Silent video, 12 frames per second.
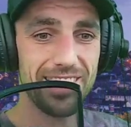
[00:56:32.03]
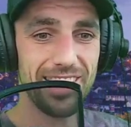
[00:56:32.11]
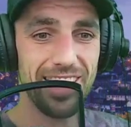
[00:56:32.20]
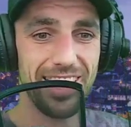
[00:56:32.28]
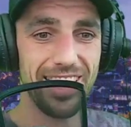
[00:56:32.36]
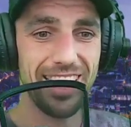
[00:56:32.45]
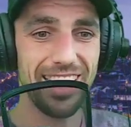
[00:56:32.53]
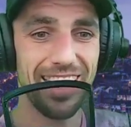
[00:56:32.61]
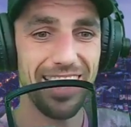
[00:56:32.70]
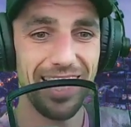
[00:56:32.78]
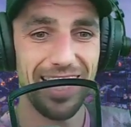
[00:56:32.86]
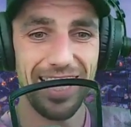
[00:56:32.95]
Uh,
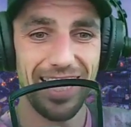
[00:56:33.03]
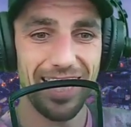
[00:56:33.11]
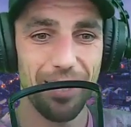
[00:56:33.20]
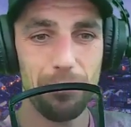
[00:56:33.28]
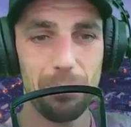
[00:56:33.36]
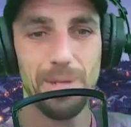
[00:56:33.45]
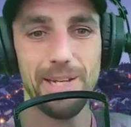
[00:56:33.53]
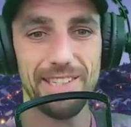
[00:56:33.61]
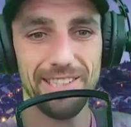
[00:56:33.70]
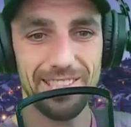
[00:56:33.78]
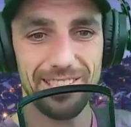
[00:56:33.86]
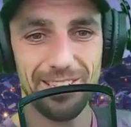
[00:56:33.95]
I'm
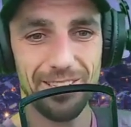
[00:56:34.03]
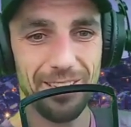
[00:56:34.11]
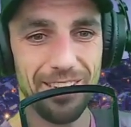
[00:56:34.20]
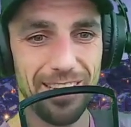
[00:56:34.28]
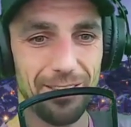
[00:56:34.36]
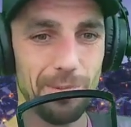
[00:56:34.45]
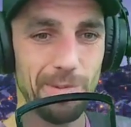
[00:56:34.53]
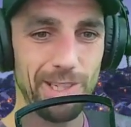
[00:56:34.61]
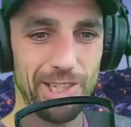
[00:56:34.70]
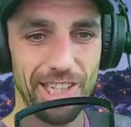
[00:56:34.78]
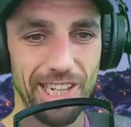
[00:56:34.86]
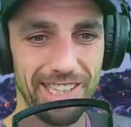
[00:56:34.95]
painting, so not too much
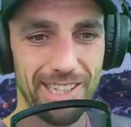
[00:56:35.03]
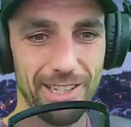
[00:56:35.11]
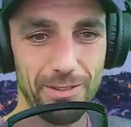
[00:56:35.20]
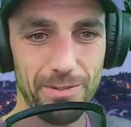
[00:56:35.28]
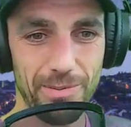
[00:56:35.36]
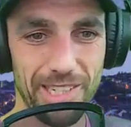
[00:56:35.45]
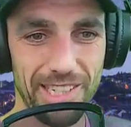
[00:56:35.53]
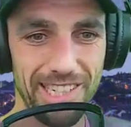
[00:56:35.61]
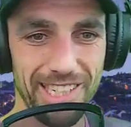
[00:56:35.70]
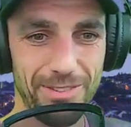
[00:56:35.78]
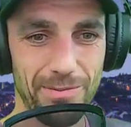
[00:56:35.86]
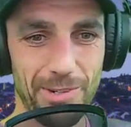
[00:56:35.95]
chat there from uh,
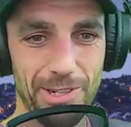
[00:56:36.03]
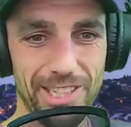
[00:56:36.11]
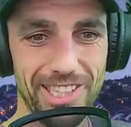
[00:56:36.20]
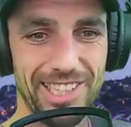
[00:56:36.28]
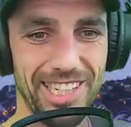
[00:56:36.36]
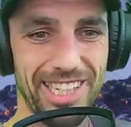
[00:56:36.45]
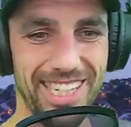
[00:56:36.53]
from Teresa.